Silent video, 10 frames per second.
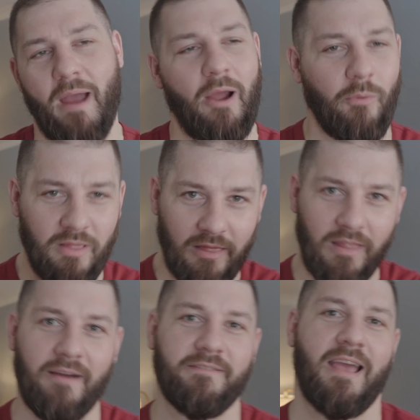I would
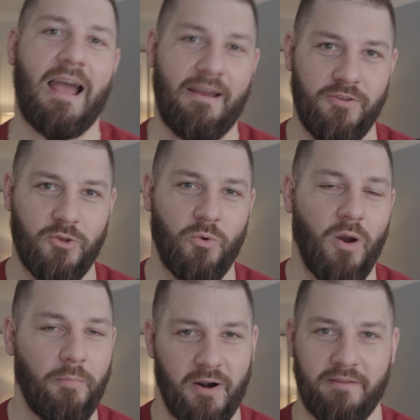love to have you
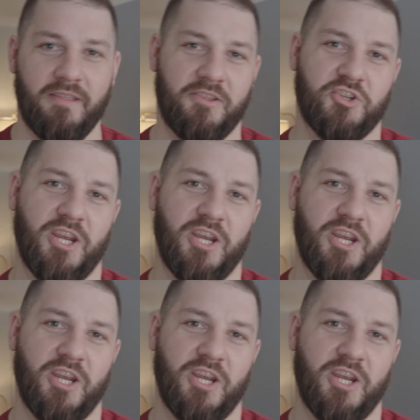a part of this